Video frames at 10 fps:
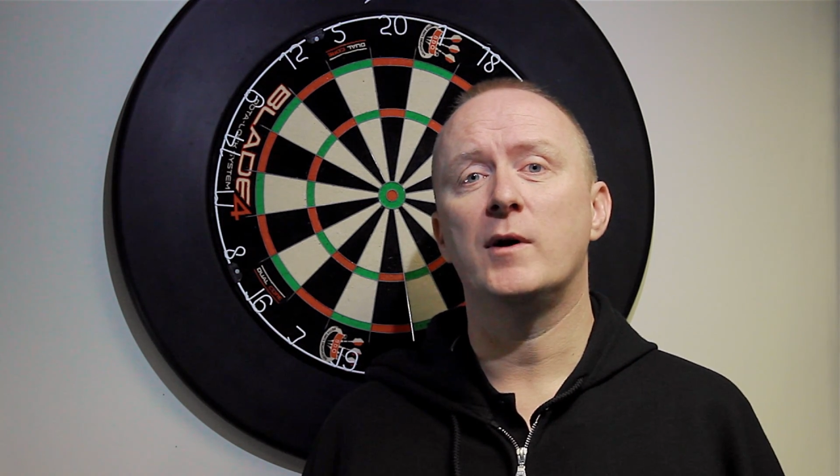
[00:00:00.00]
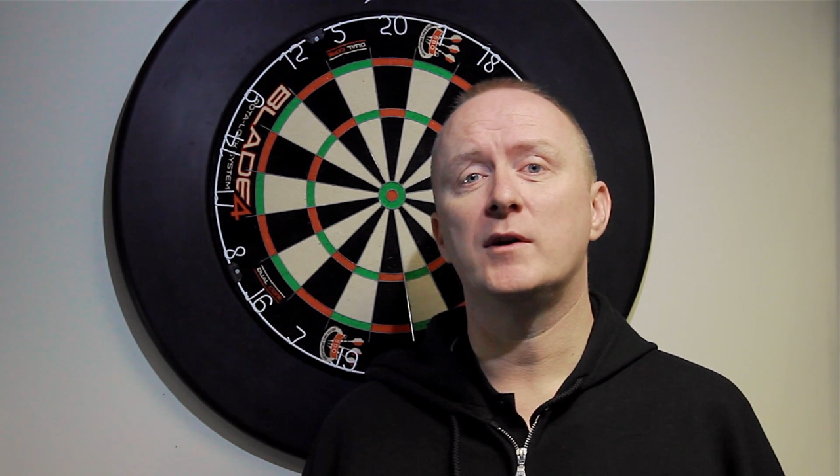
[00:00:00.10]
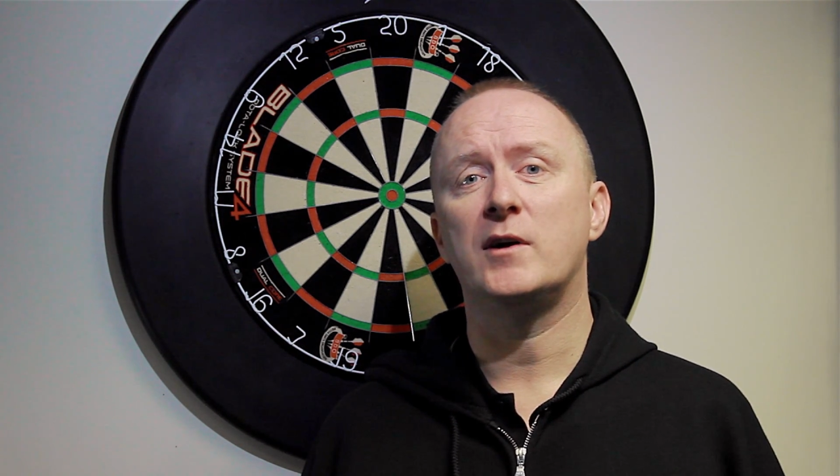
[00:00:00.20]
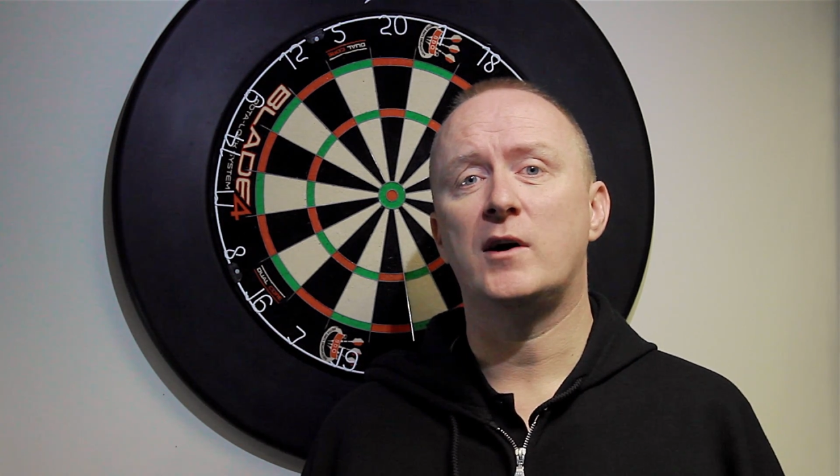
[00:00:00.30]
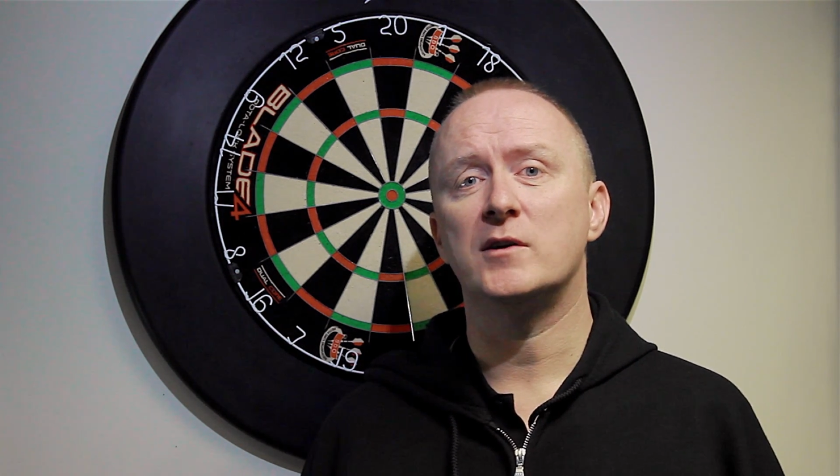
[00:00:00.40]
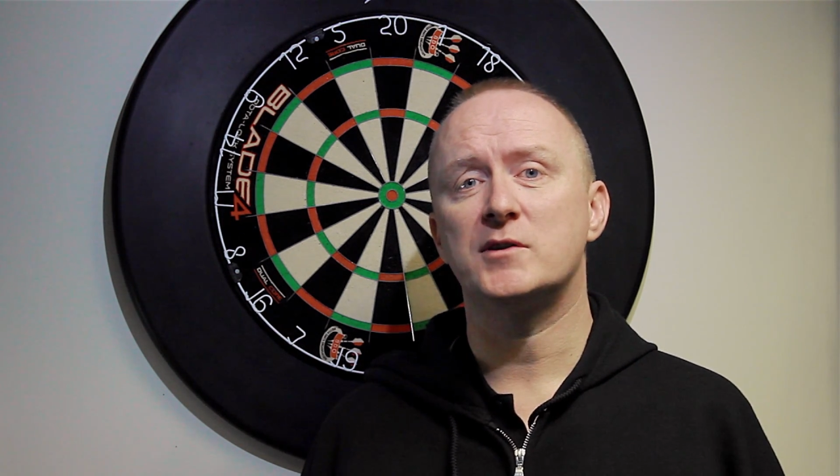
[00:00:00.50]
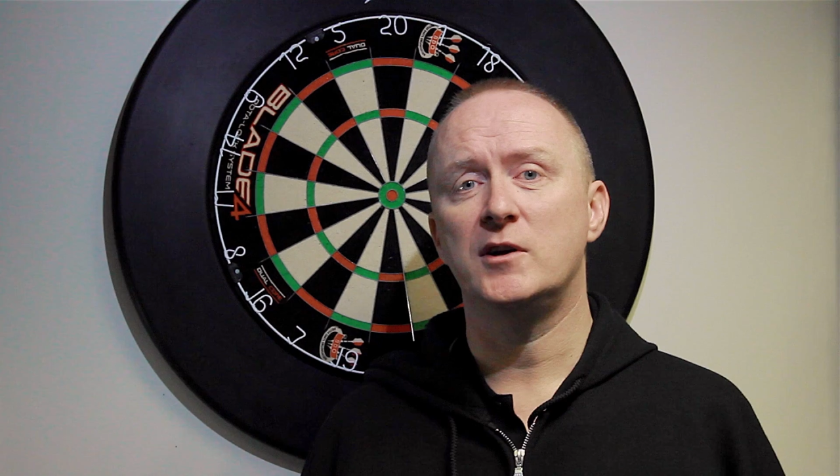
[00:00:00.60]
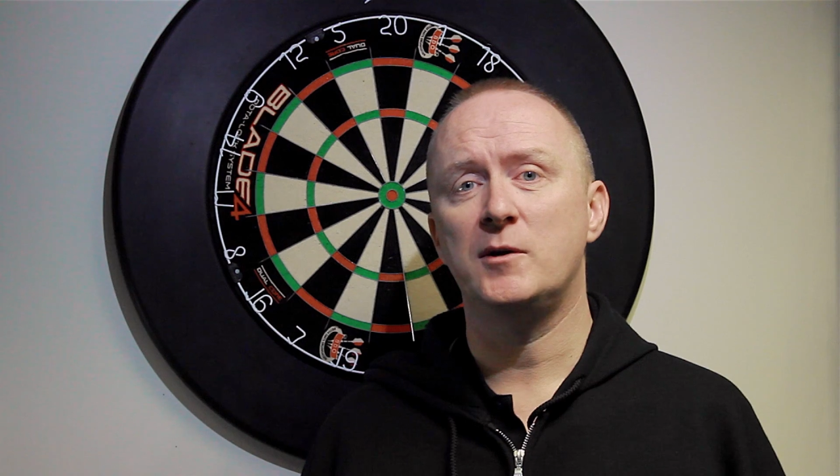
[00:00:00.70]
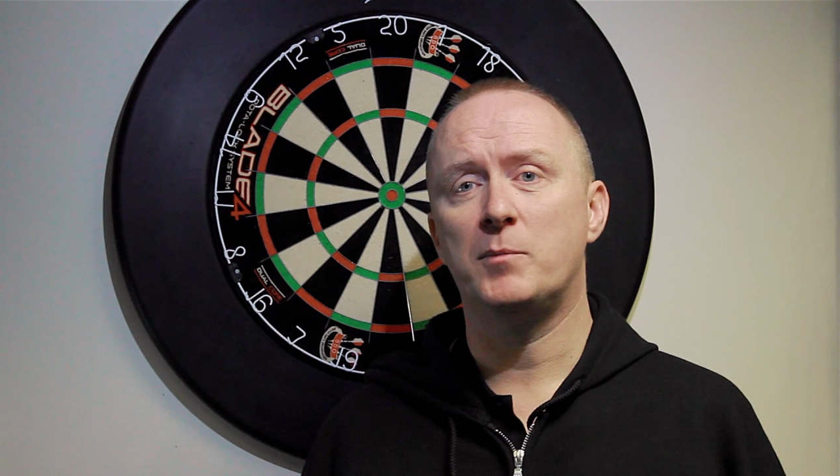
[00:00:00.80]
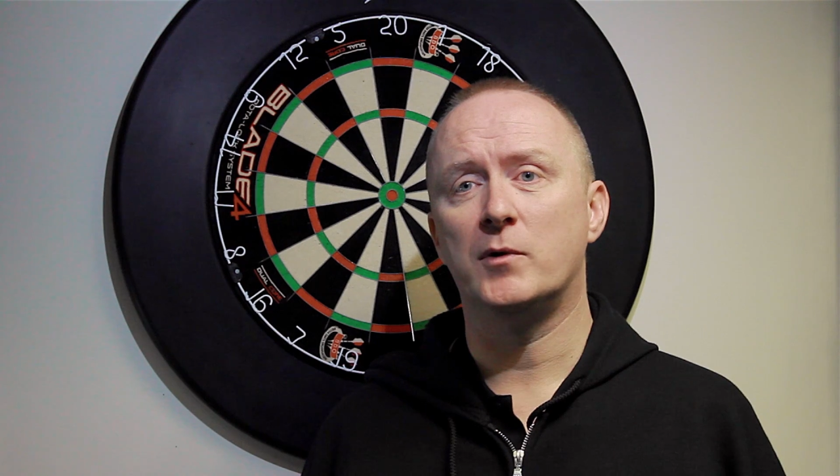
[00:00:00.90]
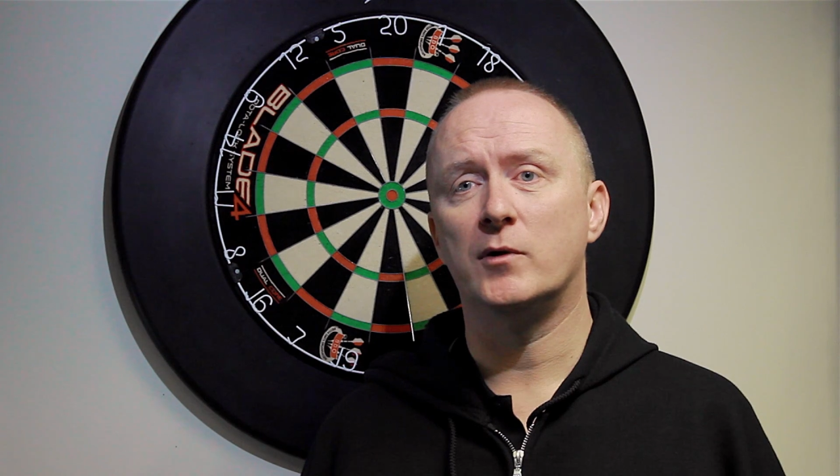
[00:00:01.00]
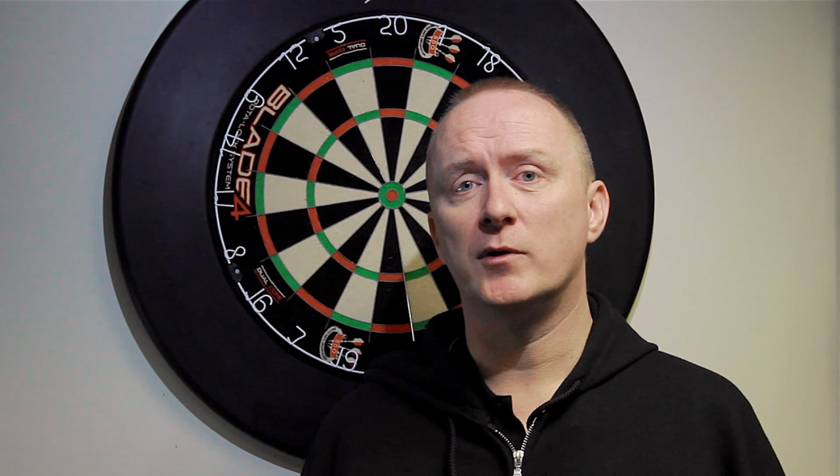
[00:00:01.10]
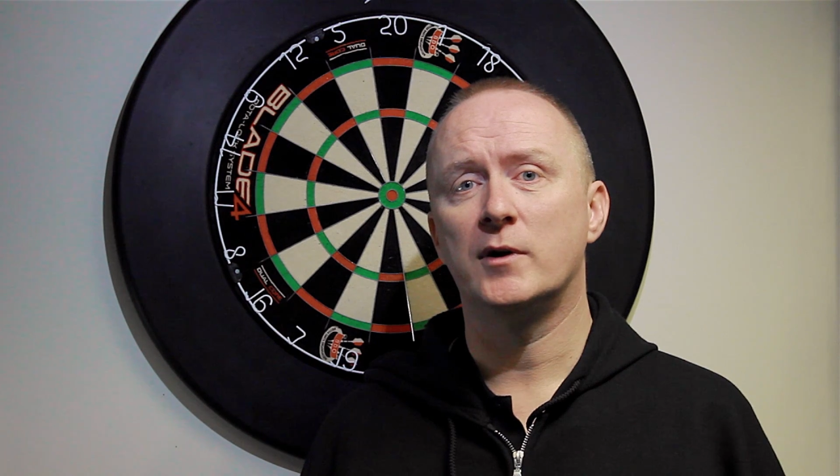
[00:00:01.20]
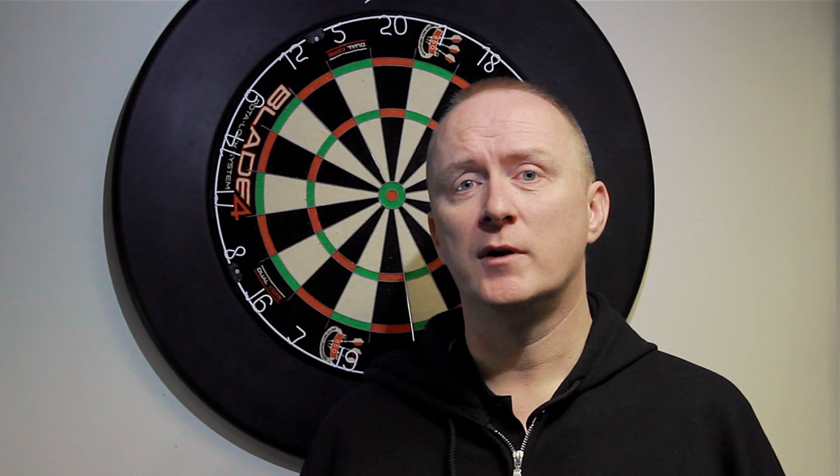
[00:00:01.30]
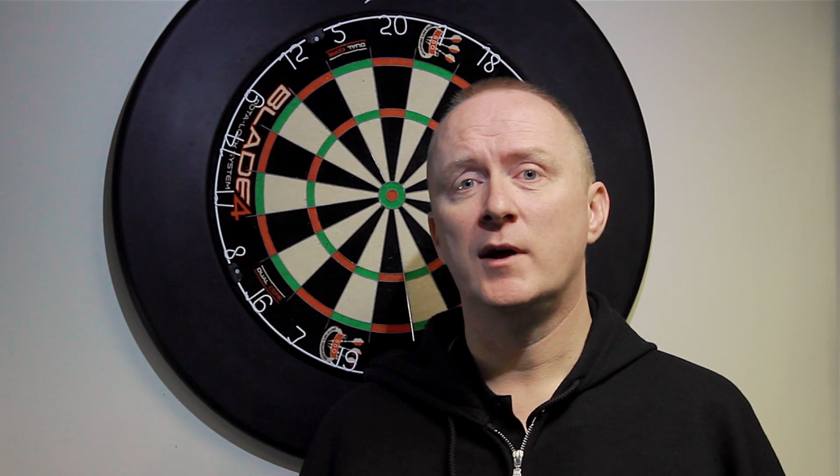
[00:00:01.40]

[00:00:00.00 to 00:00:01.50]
a dart at a board,